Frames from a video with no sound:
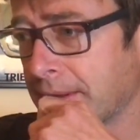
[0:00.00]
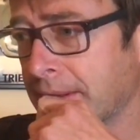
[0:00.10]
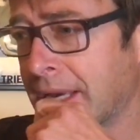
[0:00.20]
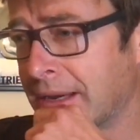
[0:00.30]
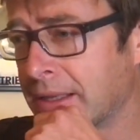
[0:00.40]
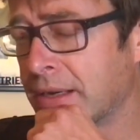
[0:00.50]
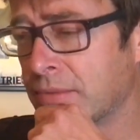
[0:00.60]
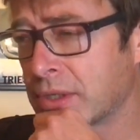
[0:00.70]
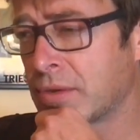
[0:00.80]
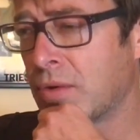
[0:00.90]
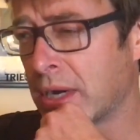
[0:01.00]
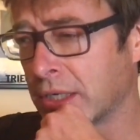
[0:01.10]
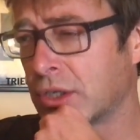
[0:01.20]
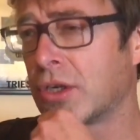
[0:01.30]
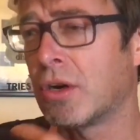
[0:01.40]
That was
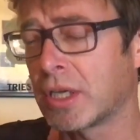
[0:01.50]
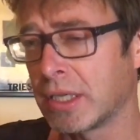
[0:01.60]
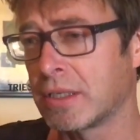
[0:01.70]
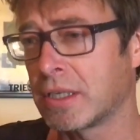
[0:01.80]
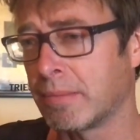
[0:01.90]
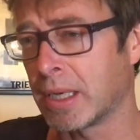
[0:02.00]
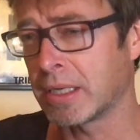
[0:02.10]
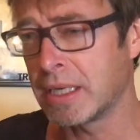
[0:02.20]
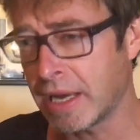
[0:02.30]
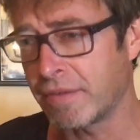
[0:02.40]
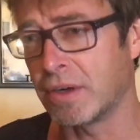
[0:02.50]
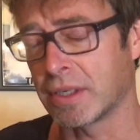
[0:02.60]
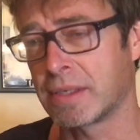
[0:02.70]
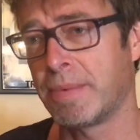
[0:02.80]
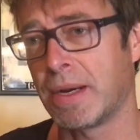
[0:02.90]
quite shocking to me. I'd never
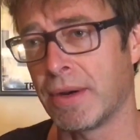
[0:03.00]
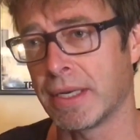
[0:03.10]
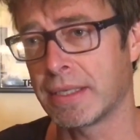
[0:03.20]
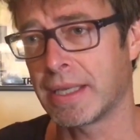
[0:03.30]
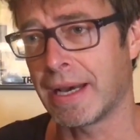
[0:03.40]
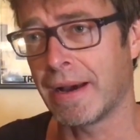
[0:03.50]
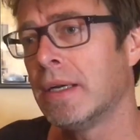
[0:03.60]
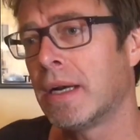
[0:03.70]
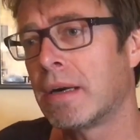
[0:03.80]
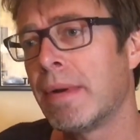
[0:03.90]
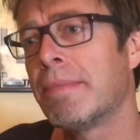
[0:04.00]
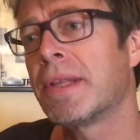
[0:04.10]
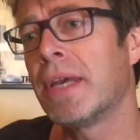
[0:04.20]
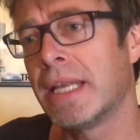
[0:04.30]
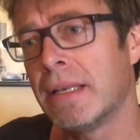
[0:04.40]
experienced that. I remember
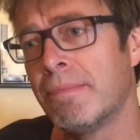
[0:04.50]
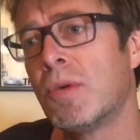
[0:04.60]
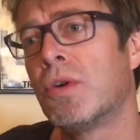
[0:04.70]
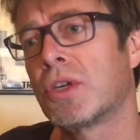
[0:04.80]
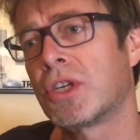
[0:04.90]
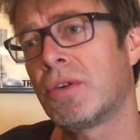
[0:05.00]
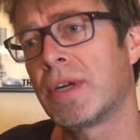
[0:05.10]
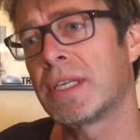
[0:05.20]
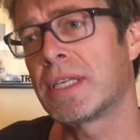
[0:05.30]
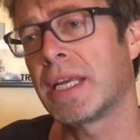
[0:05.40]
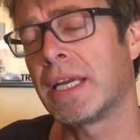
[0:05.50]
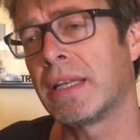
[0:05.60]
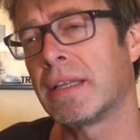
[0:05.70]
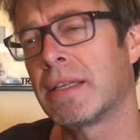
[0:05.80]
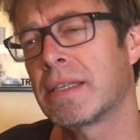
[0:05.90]
that in the mortuary
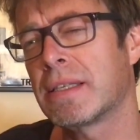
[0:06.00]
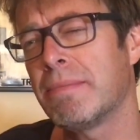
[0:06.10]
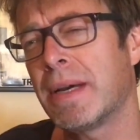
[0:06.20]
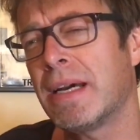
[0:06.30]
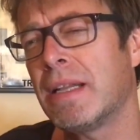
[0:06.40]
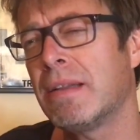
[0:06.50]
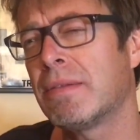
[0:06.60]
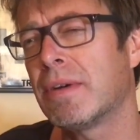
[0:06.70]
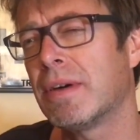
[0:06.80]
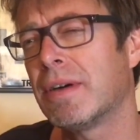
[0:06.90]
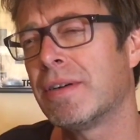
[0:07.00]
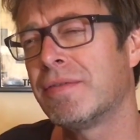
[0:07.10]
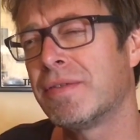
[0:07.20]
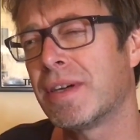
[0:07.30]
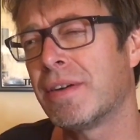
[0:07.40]
scene, the smell
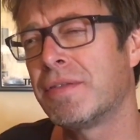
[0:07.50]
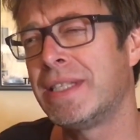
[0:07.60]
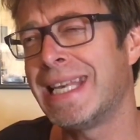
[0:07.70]
of